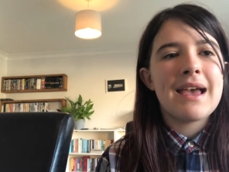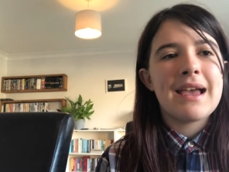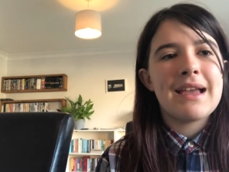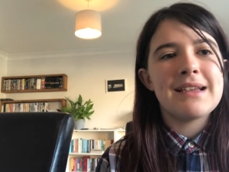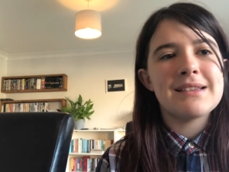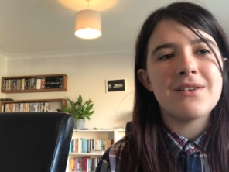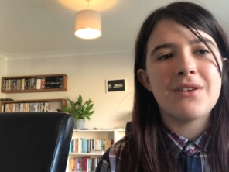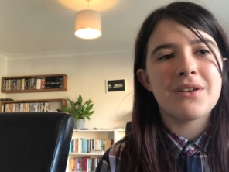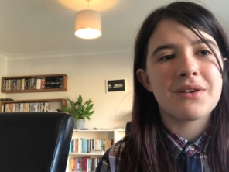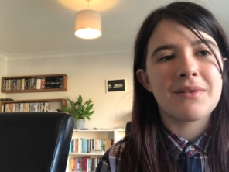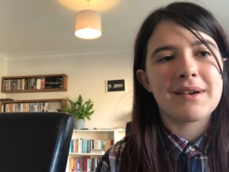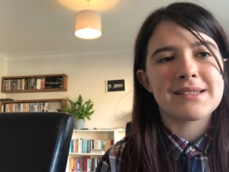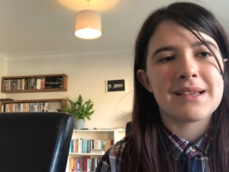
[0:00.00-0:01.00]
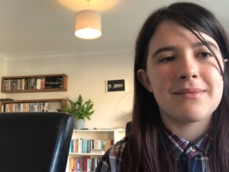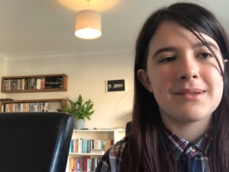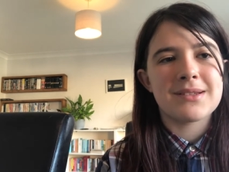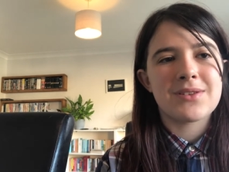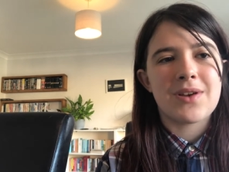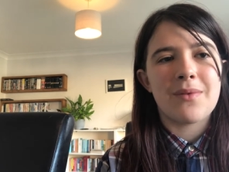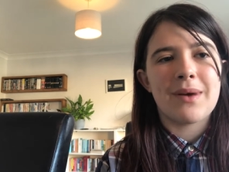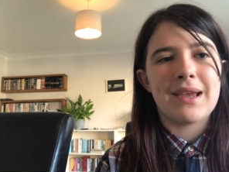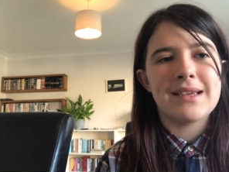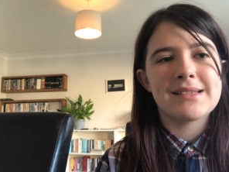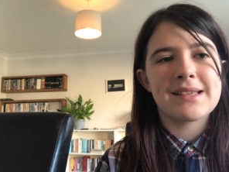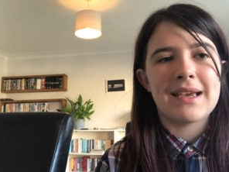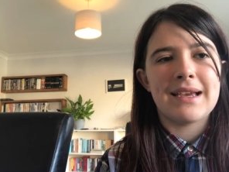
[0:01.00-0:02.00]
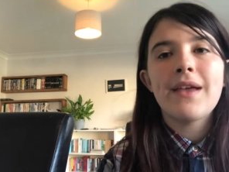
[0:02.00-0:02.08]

he's not going to accept it straight away, is he?